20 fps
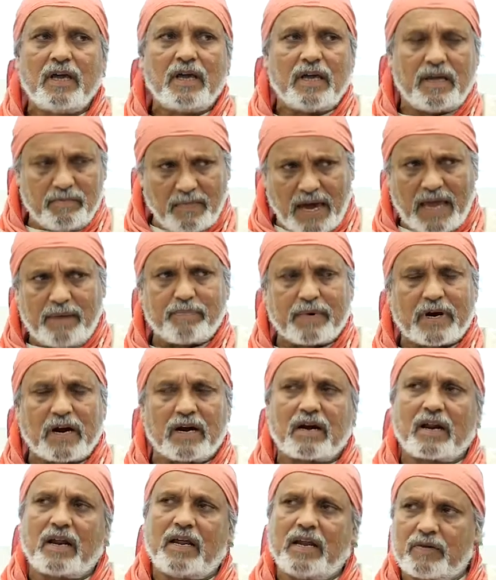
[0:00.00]
In my
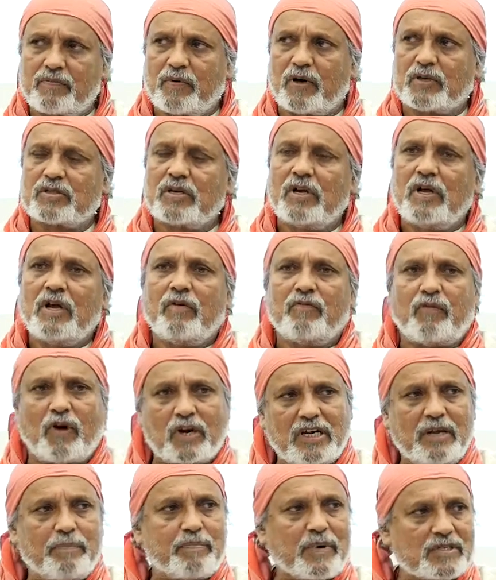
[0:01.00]
country it was
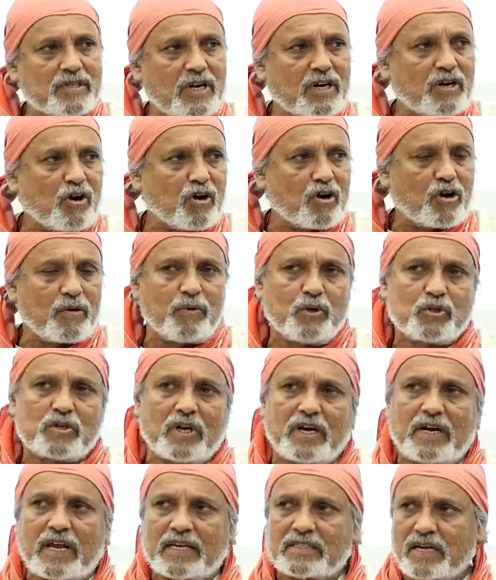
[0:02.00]
40%
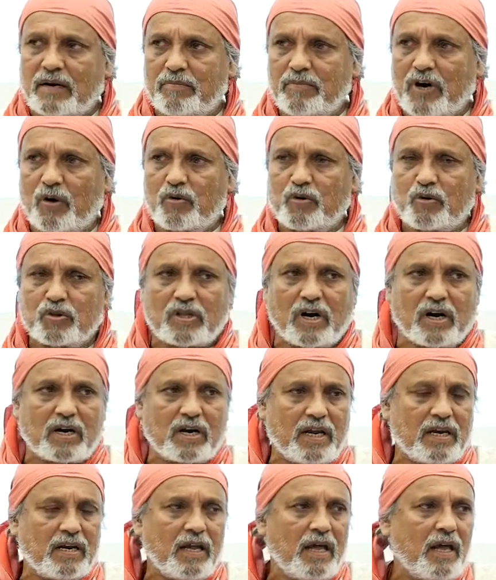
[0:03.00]
contribution, it has come down to
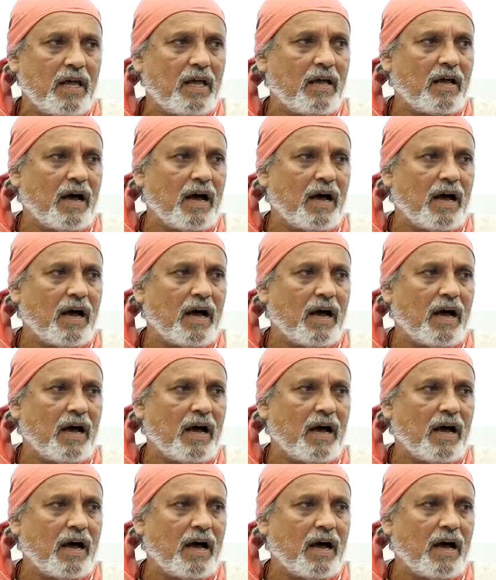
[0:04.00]
13,